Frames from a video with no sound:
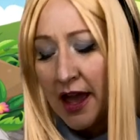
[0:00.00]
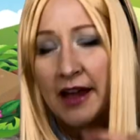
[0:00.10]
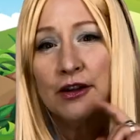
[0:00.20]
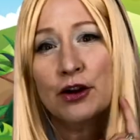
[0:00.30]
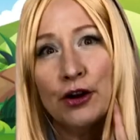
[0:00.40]

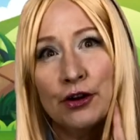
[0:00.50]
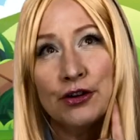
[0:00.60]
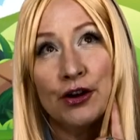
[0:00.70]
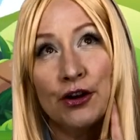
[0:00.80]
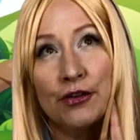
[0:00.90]
it occurred
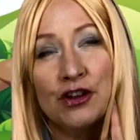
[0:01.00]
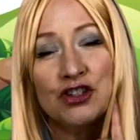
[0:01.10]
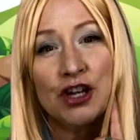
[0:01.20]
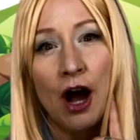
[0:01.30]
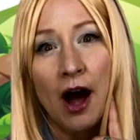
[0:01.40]
to her that
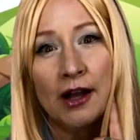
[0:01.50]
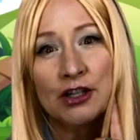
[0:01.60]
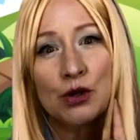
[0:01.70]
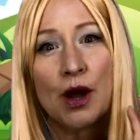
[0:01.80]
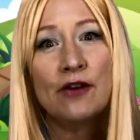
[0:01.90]
she ought
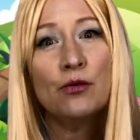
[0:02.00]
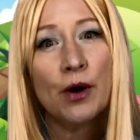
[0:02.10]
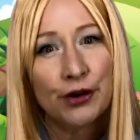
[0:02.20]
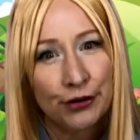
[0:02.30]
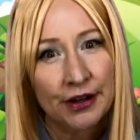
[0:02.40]
to have
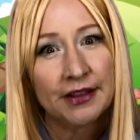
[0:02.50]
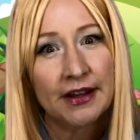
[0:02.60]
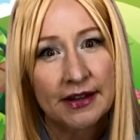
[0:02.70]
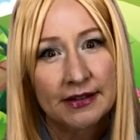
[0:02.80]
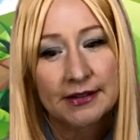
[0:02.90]
wondered at
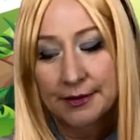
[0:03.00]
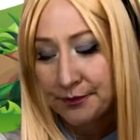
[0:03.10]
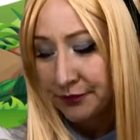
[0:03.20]
this